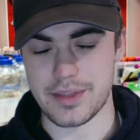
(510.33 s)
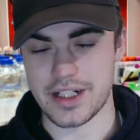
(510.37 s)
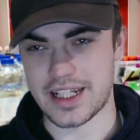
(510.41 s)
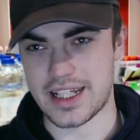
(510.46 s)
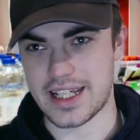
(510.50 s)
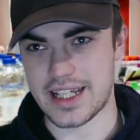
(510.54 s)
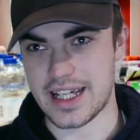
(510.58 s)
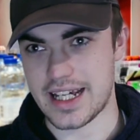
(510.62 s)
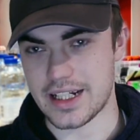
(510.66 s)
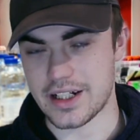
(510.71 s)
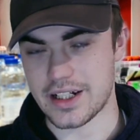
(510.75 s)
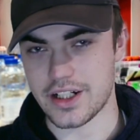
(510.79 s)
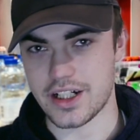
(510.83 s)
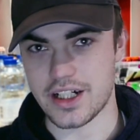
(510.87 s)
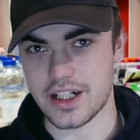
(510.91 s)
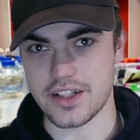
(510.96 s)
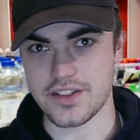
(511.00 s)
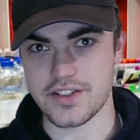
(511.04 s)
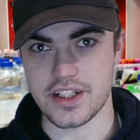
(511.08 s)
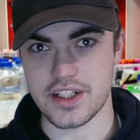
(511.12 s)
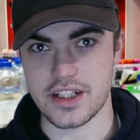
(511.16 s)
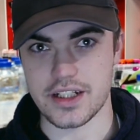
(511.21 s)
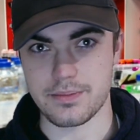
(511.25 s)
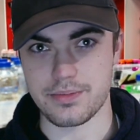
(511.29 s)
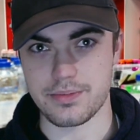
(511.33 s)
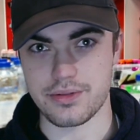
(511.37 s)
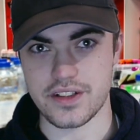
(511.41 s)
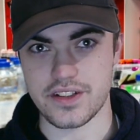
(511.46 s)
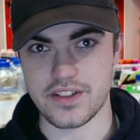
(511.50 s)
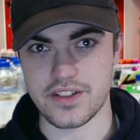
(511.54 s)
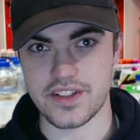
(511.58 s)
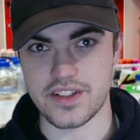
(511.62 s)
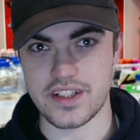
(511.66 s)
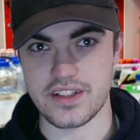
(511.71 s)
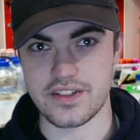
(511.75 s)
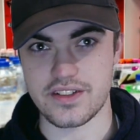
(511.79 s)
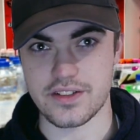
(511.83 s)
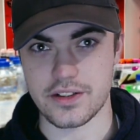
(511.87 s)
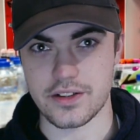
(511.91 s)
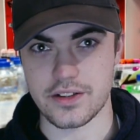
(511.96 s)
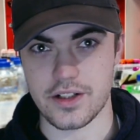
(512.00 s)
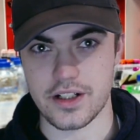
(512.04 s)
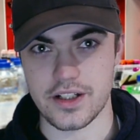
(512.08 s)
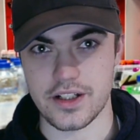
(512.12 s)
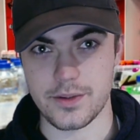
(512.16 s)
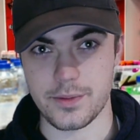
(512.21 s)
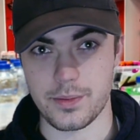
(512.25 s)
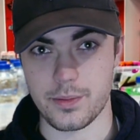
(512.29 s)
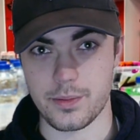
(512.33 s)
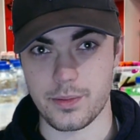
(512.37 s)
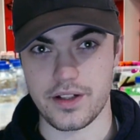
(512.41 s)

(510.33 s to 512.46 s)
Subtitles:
Again, I know it's only a pre-season, guys.